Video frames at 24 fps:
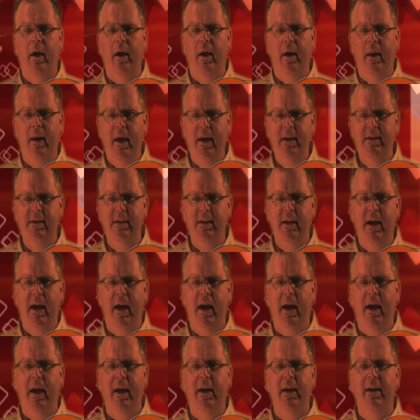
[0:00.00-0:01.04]
an
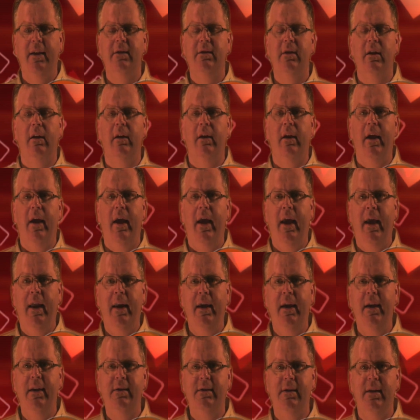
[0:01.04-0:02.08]
ACI is a
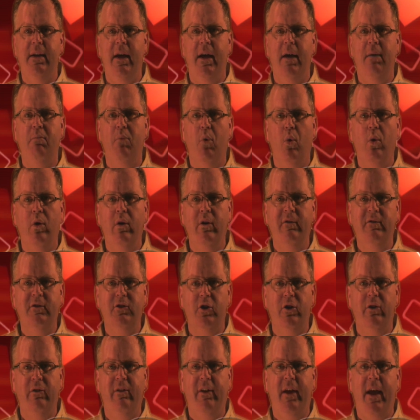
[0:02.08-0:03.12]
NATA Board of
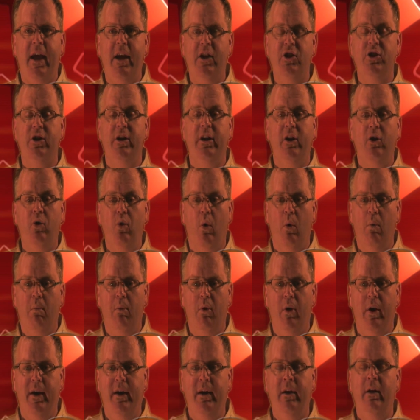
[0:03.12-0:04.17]
Certification
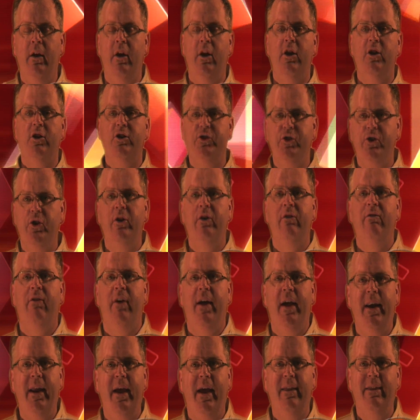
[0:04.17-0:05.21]
Incorporated
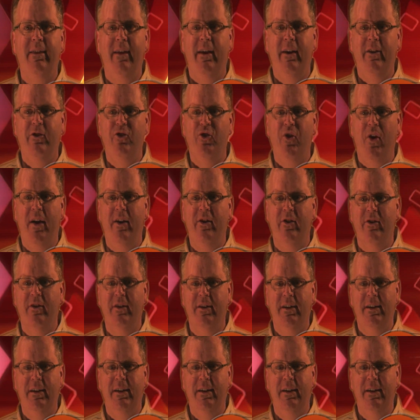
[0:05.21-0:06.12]
Certified Athletic Trainer.